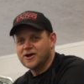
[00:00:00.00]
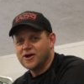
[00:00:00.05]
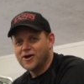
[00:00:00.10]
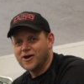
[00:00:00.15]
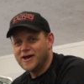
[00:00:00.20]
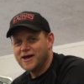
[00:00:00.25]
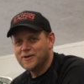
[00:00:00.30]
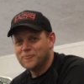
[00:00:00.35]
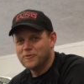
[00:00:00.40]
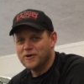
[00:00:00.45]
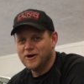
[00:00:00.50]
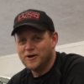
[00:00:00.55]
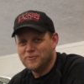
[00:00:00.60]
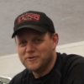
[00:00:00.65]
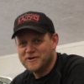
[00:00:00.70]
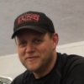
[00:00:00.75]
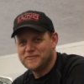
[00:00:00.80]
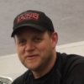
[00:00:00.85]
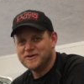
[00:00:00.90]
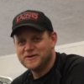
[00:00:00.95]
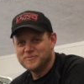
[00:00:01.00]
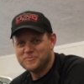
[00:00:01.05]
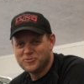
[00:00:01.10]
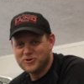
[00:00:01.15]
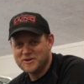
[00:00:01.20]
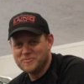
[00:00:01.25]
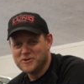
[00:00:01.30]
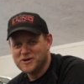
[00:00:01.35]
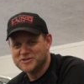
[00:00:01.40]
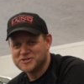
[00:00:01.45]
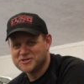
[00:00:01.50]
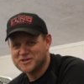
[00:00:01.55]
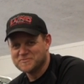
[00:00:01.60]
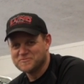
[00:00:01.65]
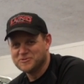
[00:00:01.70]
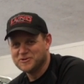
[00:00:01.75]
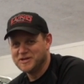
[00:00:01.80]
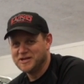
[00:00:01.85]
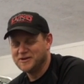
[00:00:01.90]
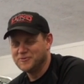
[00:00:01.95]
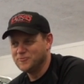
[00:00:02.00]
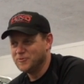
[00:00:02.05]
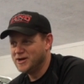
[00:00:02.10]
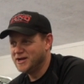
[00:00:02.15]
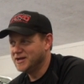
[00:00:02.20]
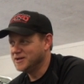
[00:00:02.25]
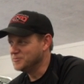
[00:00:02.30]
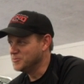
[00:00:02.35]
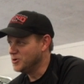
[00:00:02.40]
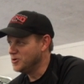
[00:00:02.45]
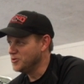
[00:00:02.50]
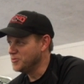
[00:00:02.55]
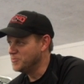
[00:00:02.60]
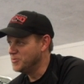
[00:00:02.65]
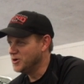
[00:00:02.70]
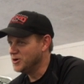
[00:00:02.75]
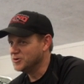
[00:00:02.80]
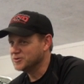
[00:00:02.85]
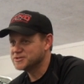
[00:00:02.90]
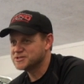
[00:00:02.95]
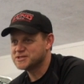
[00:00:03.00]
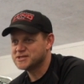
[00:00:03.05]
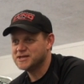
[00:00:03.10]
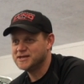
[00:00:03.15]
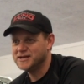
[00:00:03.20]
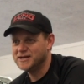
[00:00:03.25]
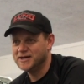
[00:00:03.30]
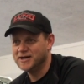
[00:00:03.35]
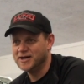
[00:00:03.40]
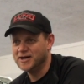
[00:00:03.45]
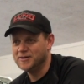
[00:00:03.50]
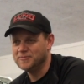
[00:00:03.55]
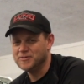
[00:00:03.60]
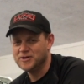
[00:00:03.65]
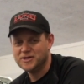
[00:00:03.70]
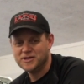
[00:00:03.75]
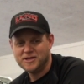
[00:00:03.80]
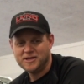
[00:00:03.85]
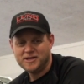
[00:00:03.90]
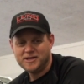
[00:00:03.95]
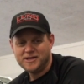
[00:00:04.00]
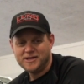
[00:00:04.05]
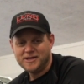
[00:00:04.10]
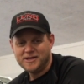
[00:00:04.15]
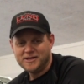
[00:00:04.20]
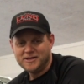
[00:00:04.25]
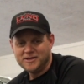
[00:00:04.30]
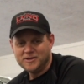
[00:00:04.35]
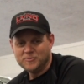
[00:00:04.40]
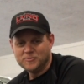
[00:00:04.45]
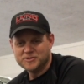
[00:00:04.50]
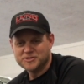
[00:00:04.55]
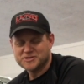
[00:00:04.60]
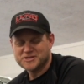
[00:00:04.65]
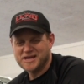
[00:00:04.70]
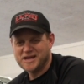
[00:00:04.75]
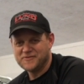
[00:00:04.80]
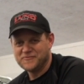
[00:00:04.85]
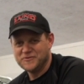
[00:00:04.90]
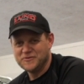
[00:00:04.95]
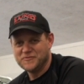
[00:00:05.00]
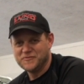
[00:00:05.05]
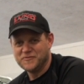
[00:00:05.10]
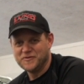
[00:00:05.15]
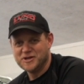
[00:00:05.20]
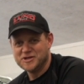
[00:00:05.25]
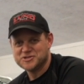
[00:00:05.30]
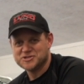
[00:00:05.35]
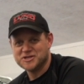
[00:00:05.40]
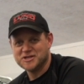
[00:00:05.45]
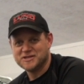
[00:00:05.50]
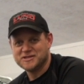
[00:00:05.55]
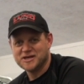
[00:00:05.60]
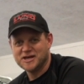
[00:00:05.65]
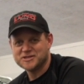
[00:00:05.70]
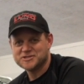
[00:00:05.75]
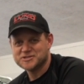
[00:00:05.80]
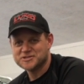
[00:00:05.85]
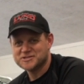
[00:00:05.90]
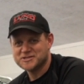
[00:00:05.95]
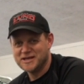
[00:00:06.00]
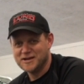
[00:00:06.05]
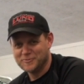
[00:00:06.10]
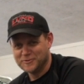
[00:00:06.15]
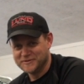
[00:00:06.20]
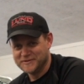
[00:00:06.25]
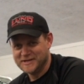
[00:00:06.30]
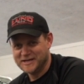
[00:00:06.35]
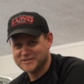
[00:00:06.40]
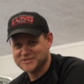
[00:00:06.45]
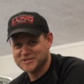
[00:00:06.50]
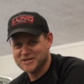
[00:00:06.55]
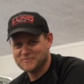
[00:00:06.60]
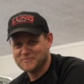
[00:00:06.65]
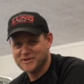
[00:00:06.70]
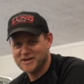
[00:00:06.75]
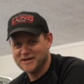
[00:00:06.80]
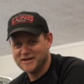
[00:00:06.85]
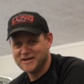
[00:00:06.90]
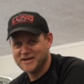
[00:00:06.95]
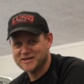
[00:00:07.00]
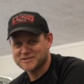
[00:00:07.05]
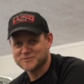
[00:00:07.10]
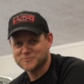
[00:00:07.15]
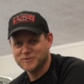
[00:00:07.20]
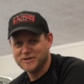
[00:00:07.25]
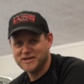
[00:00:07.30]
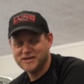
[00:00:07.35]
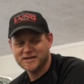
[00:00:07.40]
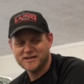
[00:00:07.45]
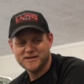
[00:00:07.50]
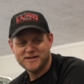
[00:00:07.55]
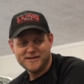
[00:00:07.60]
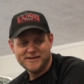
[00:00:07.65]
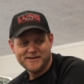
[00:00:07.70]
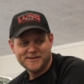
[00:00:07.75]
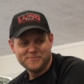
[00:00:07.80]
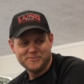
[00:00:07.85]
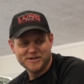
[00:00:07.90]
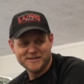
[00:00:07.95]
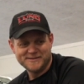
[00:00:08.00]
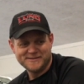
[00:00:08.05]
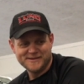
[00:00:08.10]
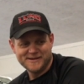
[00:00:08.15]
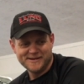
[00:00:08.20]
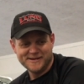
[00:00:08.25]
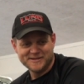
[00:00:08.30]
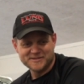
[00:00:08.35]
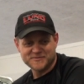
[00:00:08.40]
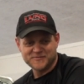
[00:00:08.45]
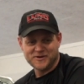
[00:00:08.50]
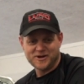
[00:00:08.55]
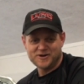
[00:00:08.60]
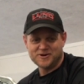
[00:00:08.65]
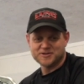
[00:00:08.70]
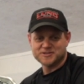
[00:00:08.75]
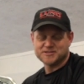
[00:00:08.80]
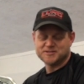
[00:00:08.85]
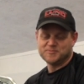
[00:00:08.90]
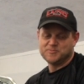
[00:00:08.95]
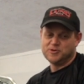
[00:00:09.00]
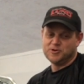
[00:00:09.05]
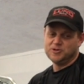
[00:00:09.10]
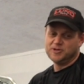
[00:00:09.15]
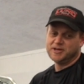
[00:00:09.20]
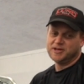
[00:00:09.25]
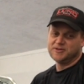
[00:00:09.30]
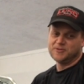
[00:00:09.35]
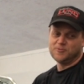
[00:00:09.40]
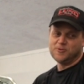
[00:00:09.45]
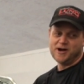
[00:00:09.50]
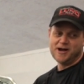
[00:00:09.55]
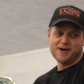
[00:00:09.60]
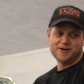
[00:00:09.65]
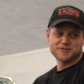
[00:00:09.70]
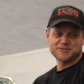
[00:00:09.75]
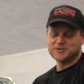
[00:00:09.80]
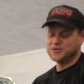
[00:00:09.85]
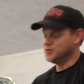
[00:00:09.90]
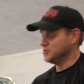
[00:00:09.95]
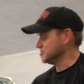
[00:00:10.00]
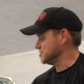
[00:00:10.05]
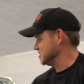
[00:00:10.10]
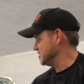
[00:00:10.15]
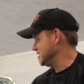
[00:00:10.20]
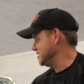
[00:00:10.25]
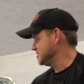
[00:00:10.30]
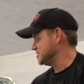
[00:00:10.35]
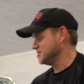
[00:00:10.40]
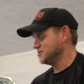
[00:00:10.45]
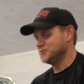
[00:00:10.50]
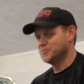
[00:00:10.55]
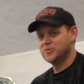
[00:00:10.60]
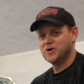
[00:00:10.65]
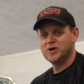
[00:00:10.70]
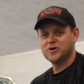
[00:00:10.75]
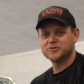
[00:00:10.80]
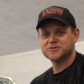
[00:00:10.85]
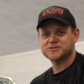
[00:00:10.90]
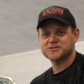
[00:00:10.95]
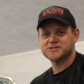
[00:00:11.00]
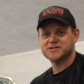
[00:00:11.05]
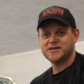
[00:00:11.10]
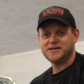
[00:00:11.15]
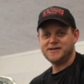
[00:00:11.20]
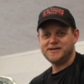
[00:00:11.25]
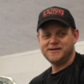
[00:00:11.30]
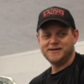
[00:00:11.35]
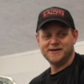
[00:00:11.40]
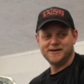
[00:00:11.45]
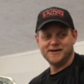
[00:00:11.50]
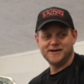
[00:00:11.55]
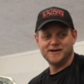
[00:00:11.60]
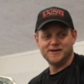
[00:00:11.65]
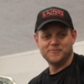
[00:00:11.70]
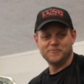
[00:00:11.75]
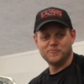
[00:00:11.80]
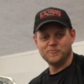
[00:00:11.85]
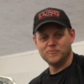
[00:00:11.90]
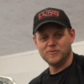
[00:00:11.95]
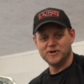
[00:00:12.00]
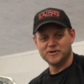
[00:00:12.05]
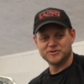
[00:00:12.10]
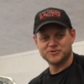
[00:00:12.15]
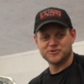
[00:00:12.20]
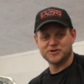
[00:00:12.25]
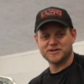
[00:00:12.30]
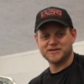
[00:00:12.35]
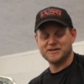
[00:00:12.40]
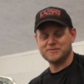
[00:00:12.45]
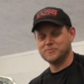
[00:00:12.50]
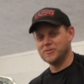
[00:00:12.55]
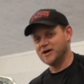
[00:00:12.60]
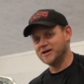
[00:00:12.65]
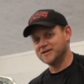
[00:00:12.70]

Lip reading: Alright, well, we've pretty much completed rigging both boats. We just got a few finishing touches that we'll touch up on next week. But as far as the pulling of the wires goes in these two boats, a trick that